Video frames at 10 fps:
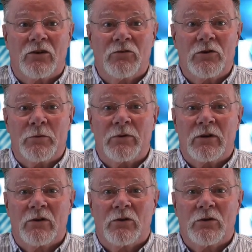group
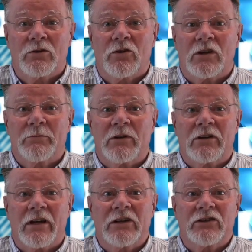all
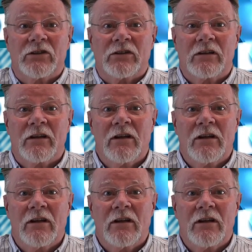documentation